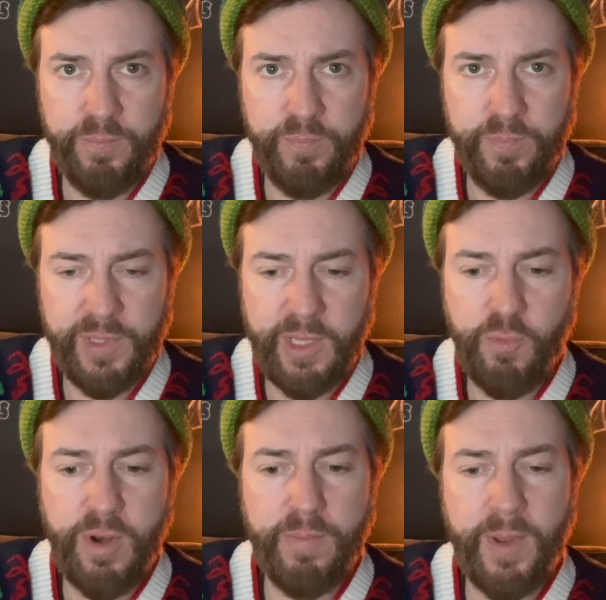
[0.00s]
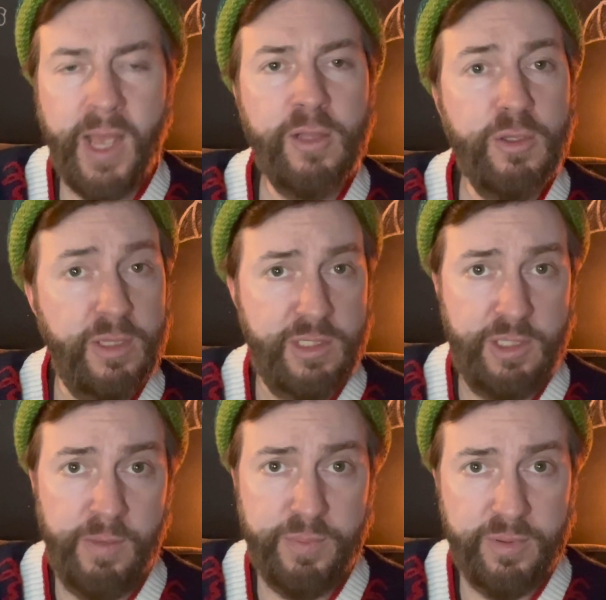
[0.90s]
but I looked this
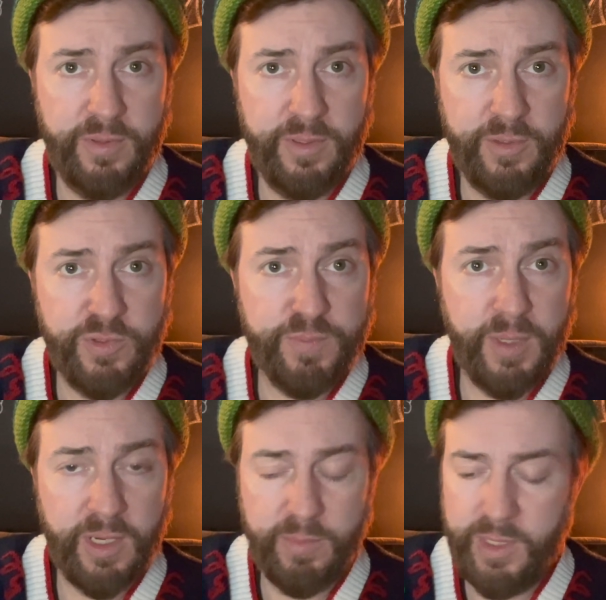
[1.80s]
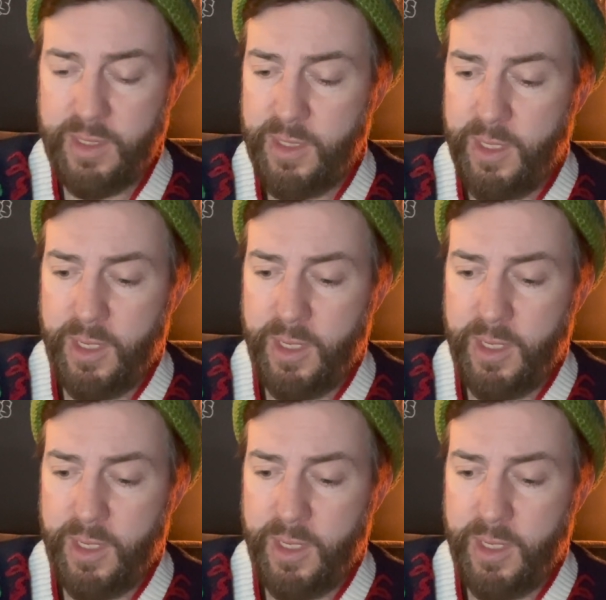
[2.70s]
up. It was bugging me.